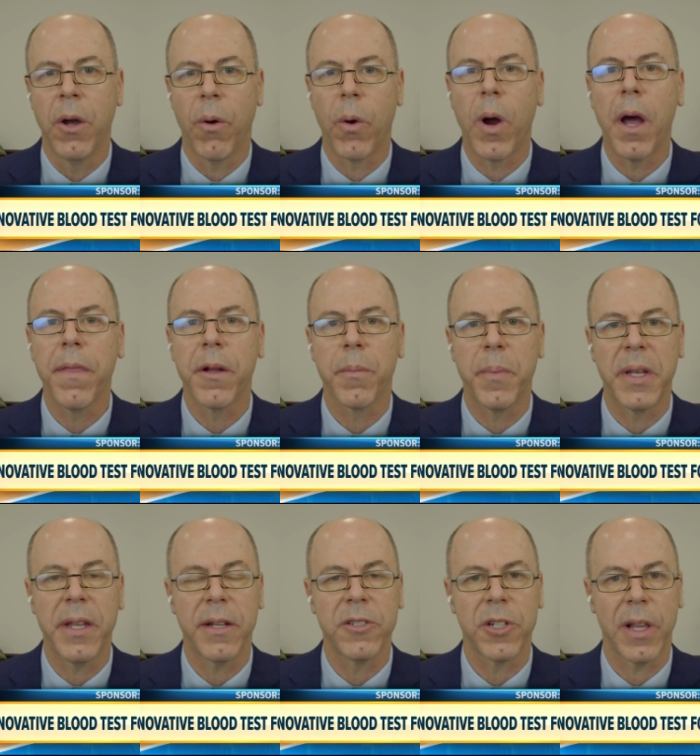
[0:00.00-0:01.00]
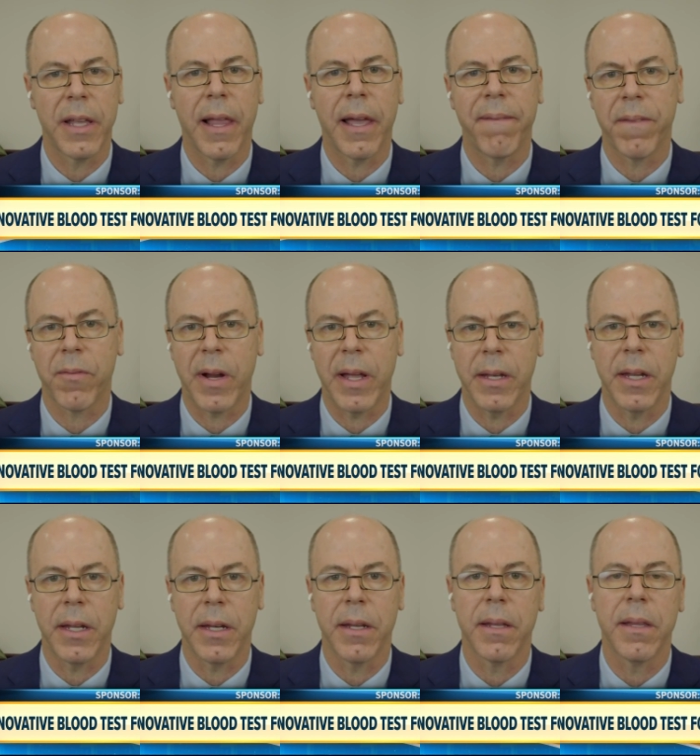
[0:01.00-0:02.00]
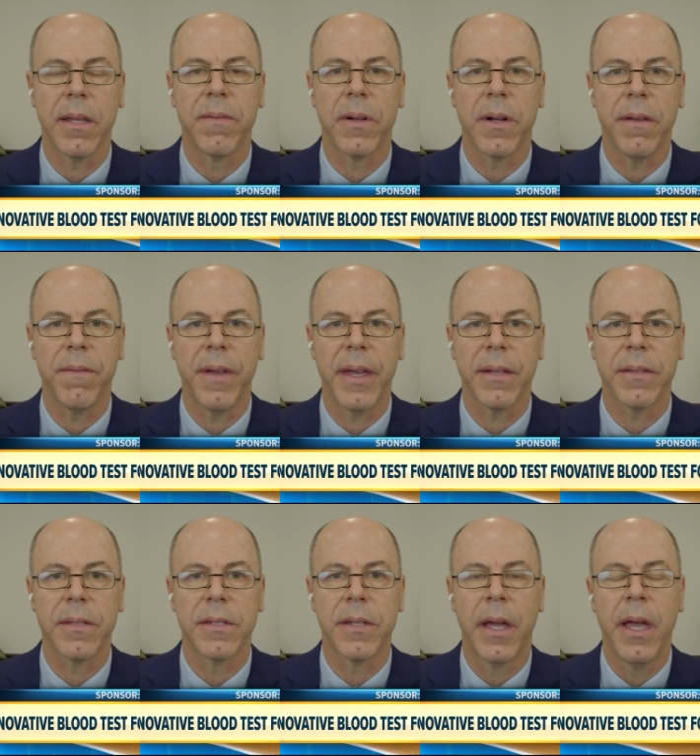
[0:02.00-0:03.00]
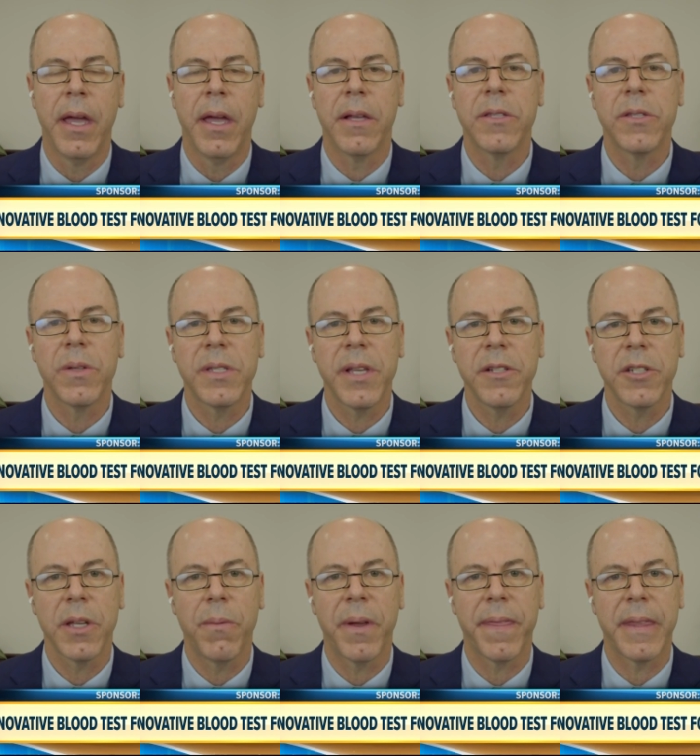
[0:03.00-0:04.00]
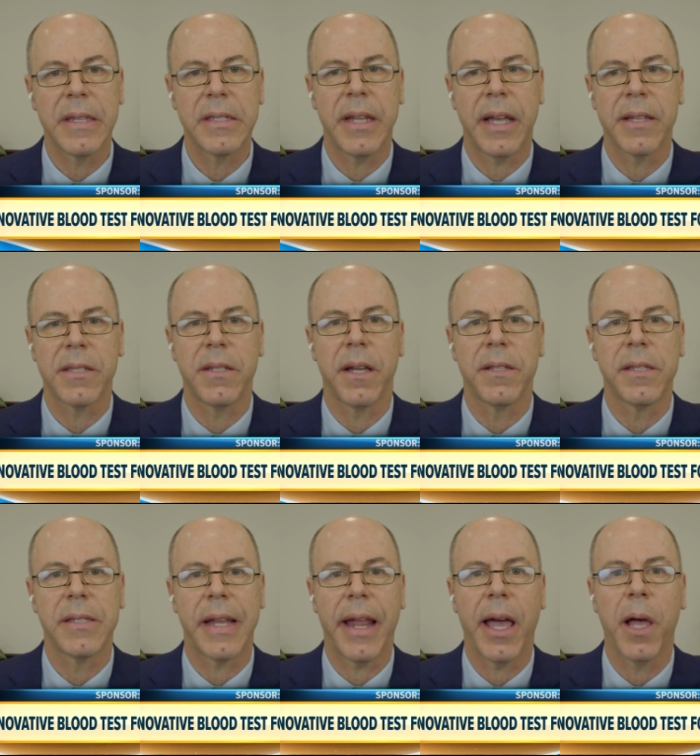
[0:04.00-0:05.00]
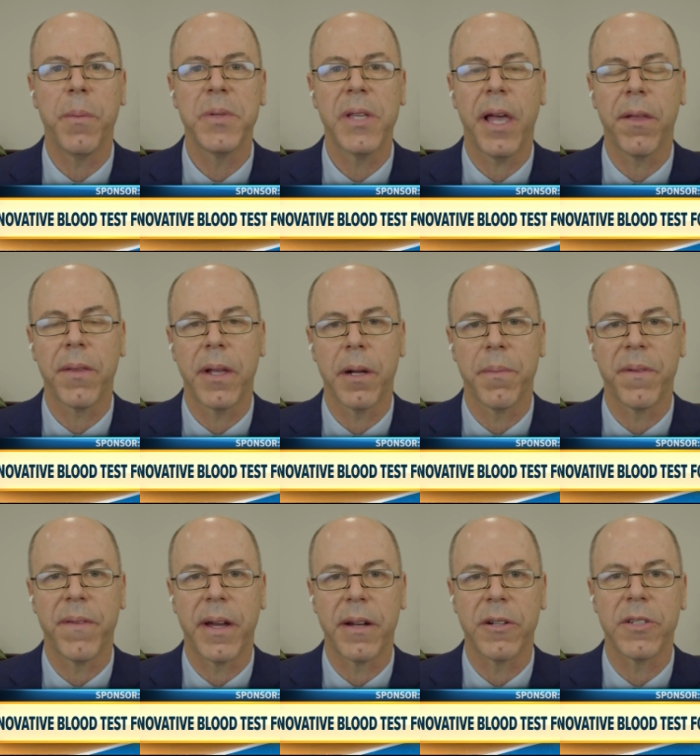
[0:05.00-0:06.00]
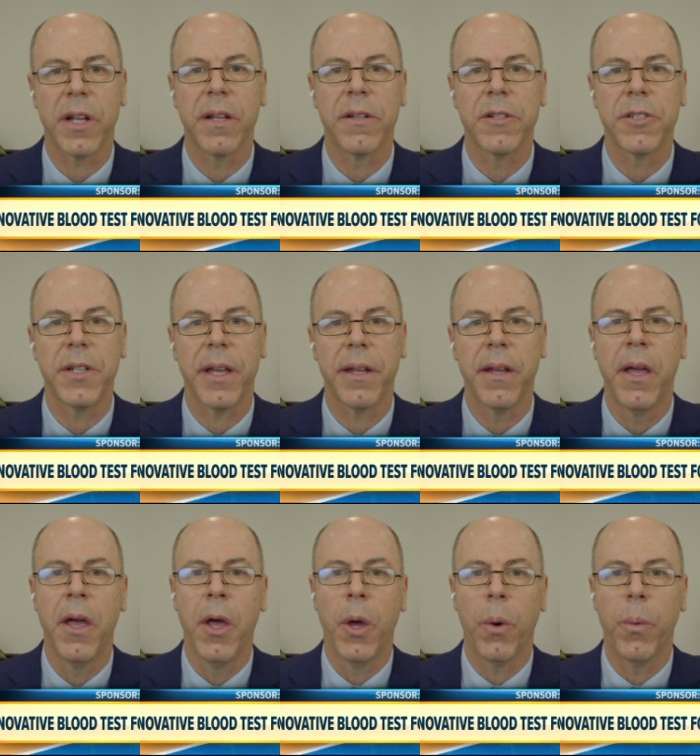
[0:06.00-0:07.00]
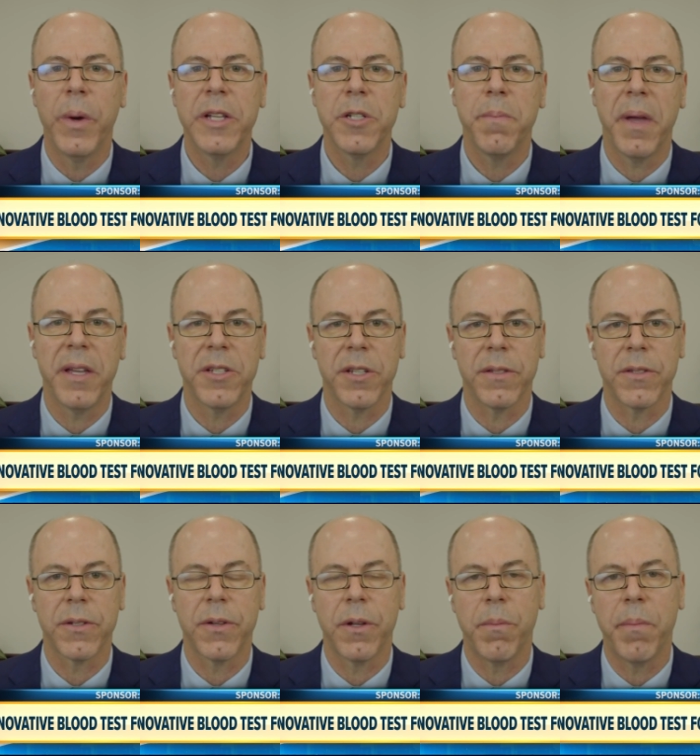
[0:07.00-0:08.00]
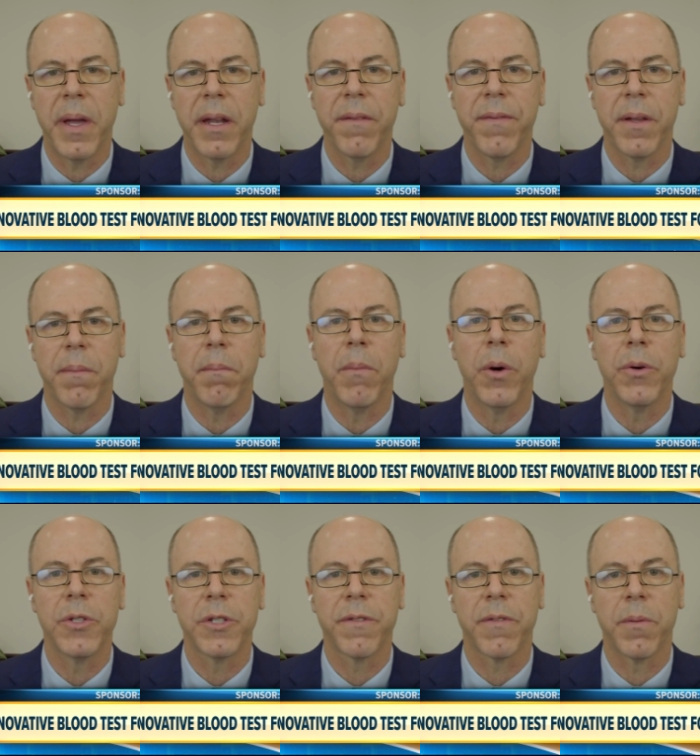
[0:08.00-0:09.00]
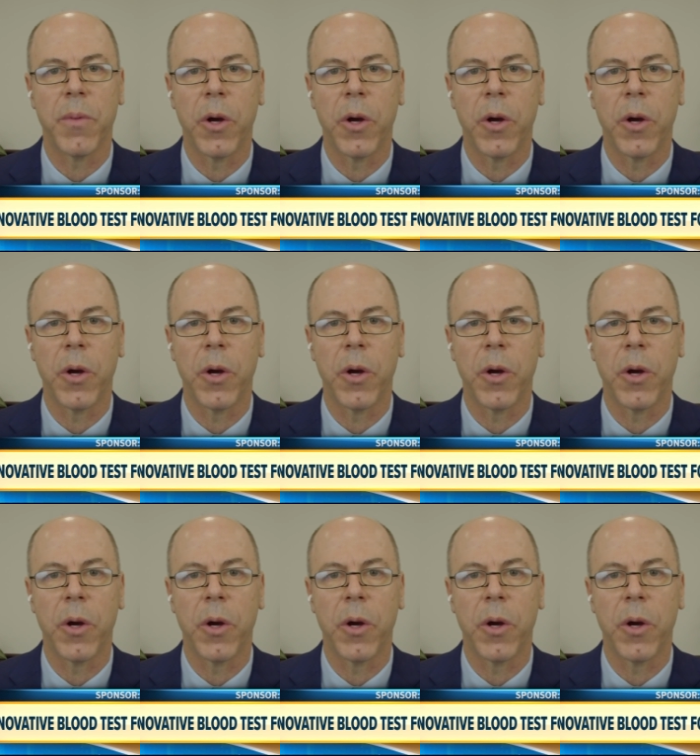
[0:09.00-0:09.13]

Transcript: or other potentially life threatening liver events. And so essentially, what this test does is it helps healthcare providers understand which patients could benefit most from